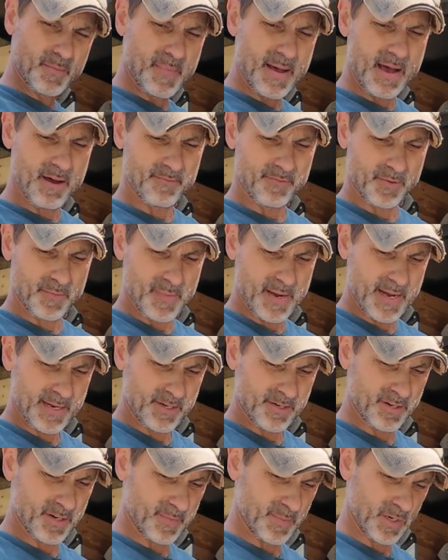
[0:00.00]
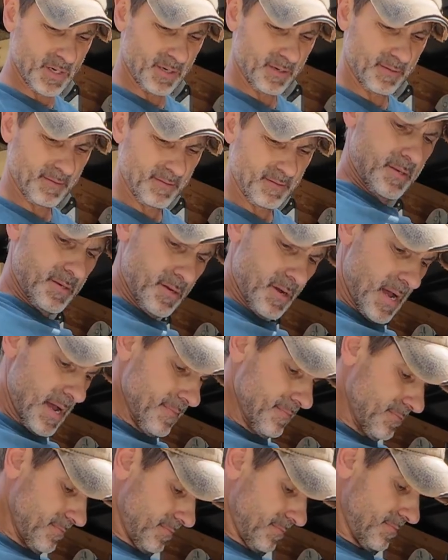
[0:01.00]
amount for my trimmer. So
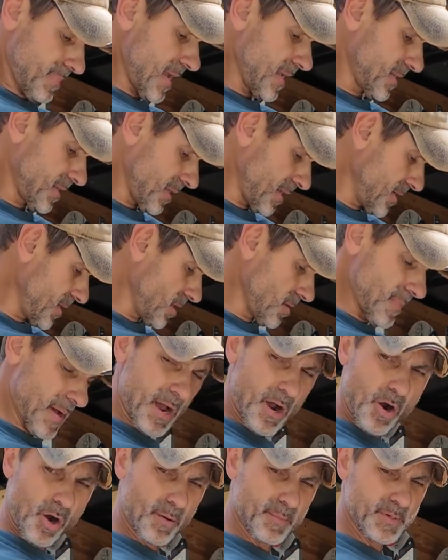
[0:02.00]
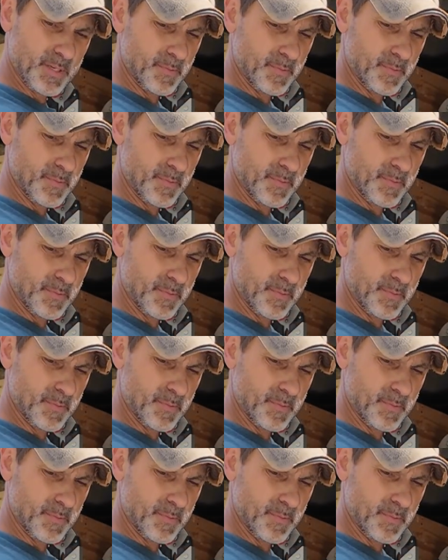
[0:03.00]
I basically do my arm